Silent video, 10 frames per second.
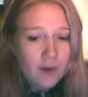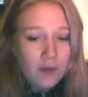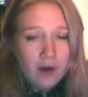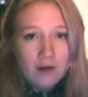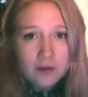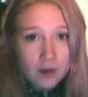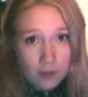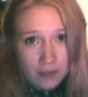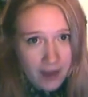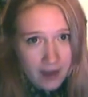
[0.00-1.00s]
And we all
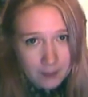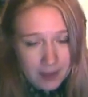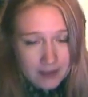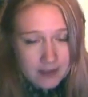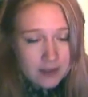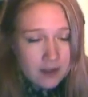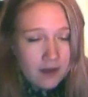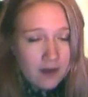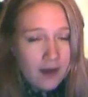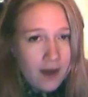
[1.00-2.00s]
know what that means.
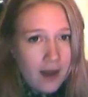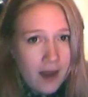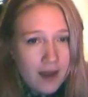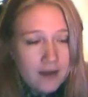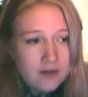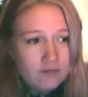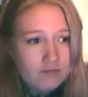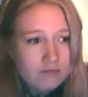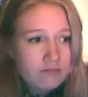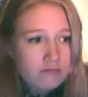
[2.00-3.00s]
And